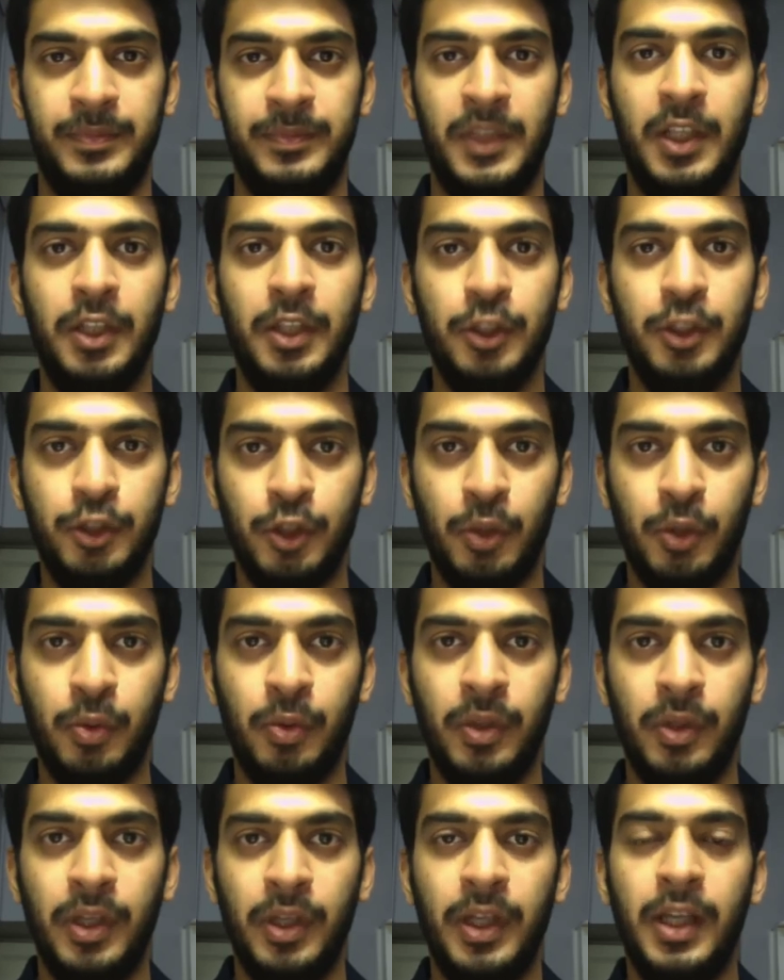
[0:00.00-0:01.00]
So,
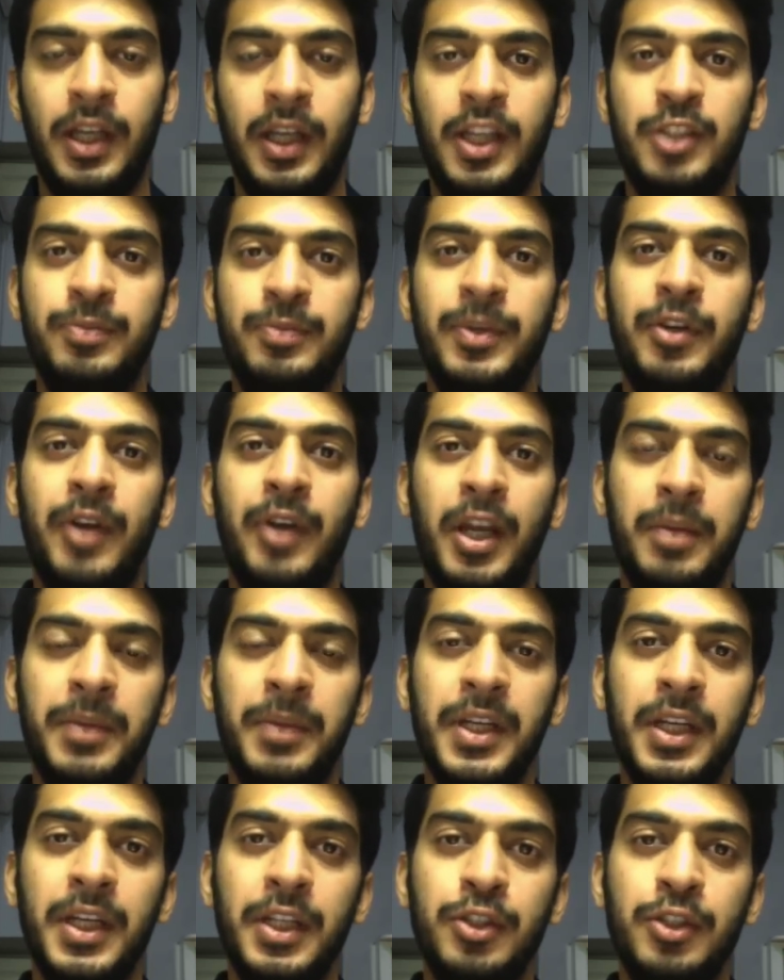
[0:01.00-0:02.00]
it's my
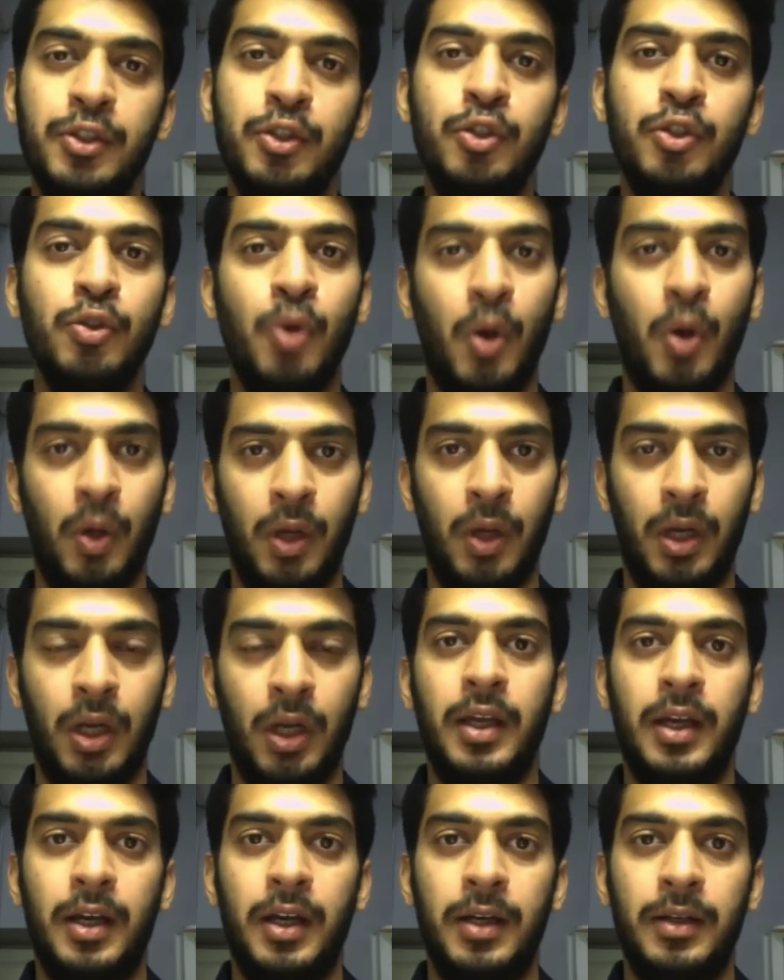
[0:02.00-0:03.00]
recommendation to all.
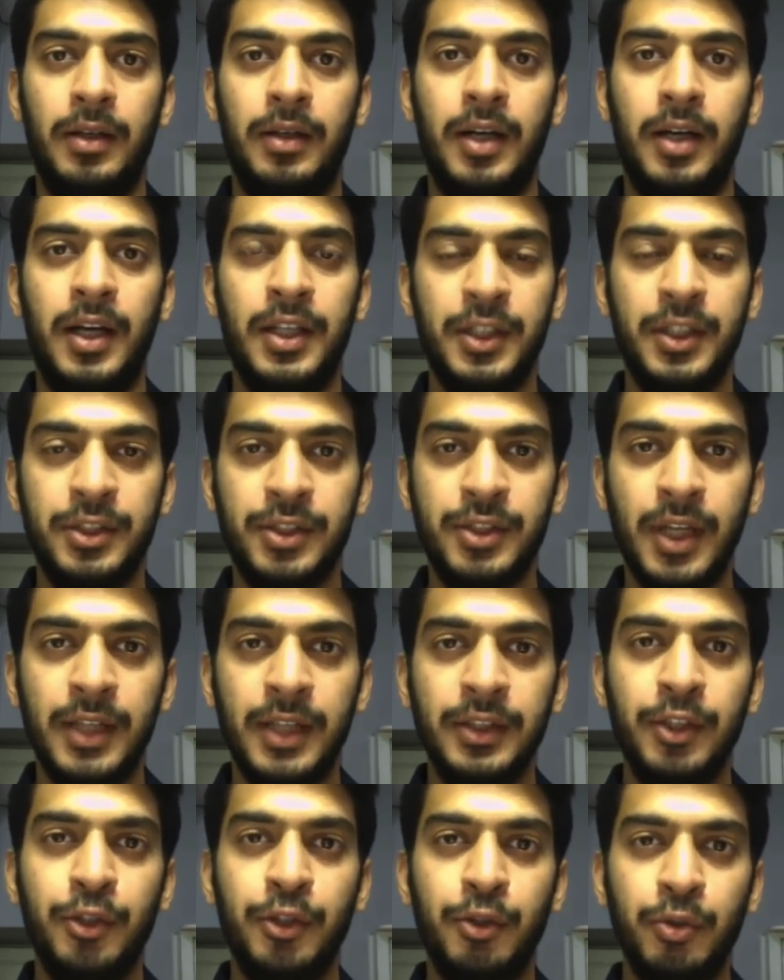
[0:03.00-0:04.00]
Understand the
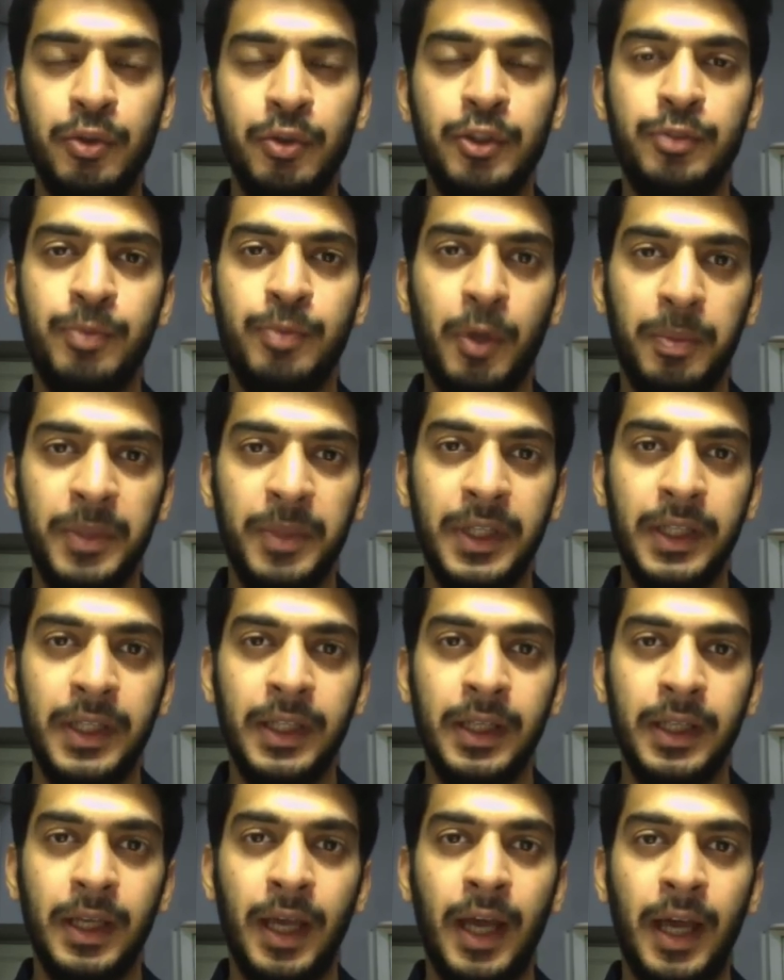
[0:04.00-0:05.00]
rules properly
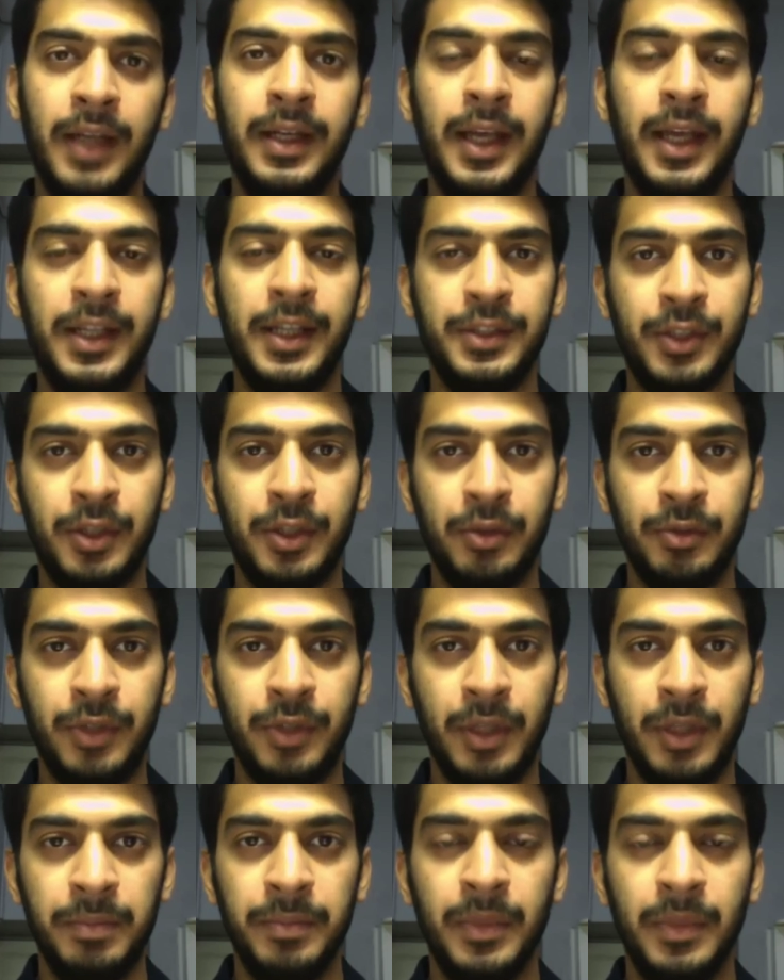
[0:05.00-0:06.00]
and execute
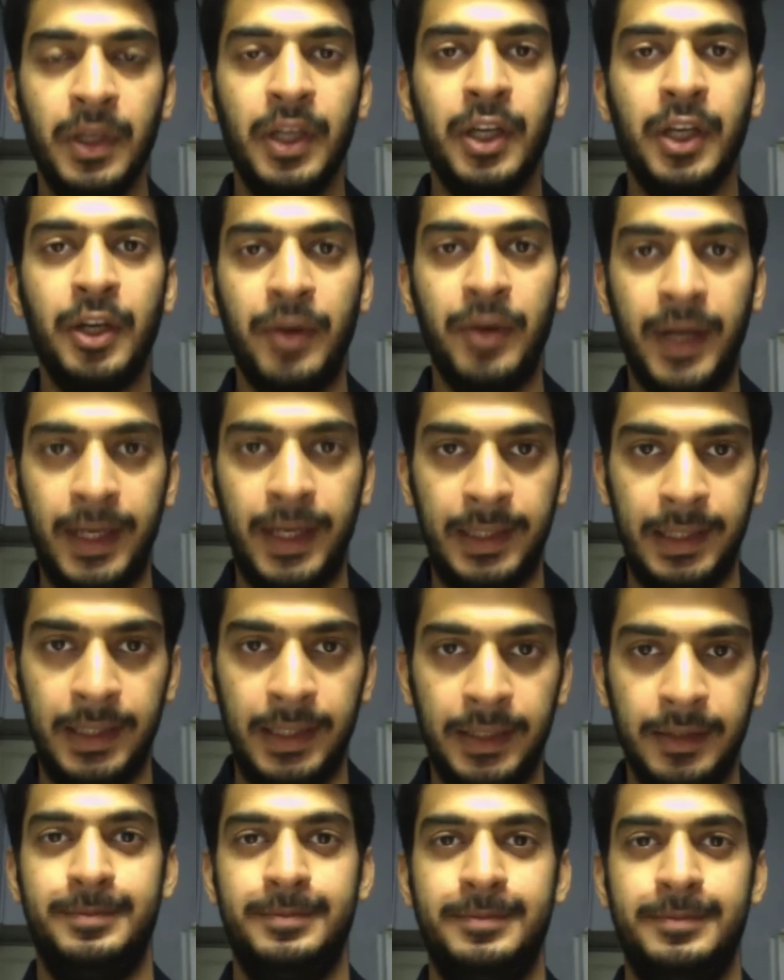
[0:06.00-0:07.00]
them correctly.
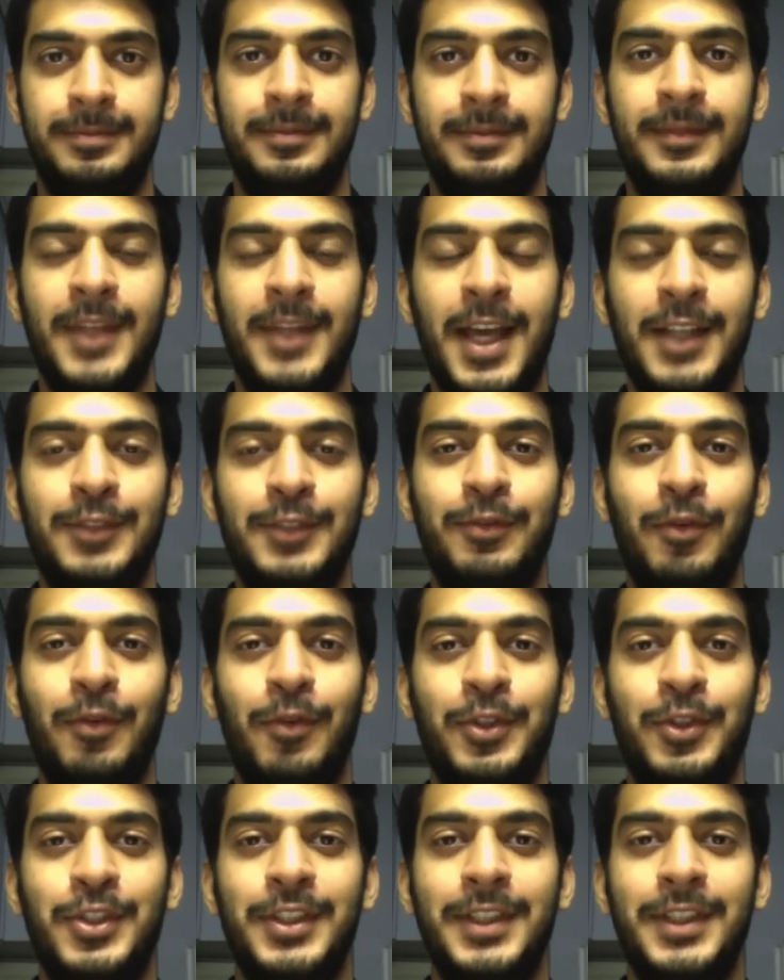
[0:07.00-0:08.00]
Thanks for
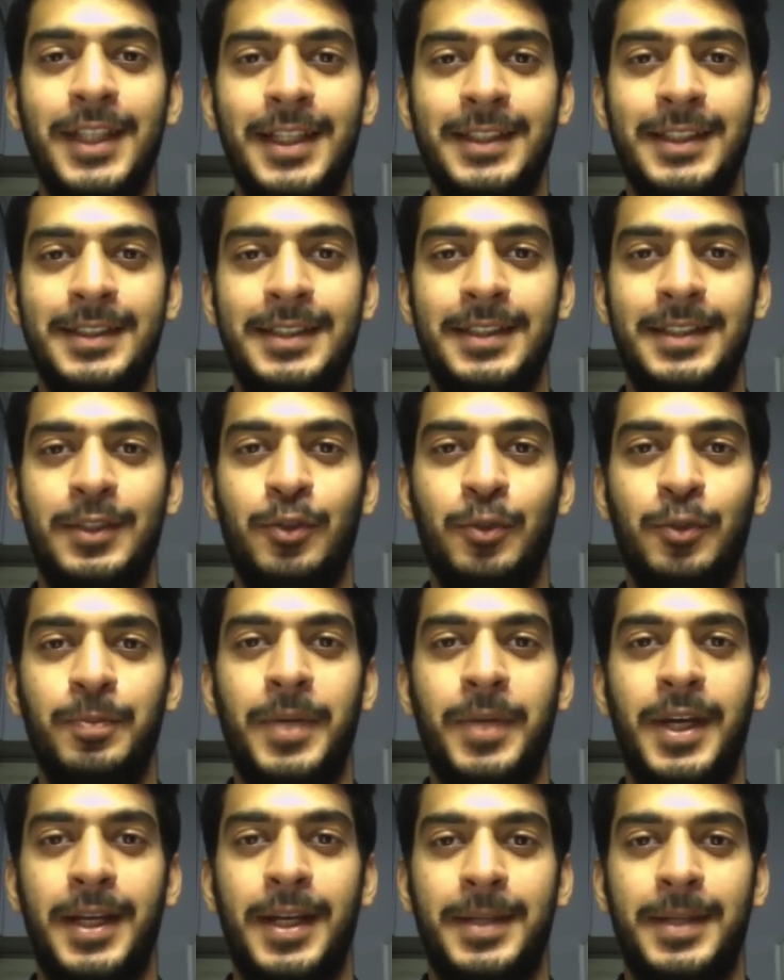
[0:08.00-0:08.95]
watching the lesson. Goodbye.